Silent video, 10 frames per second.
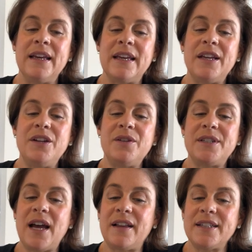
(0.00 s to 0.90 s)
Can you
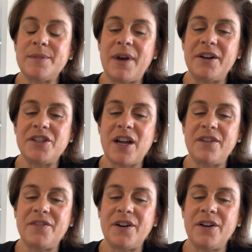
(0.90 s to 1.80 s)
tell us about it,
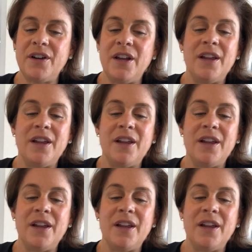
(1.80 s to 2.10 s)
Jennifer?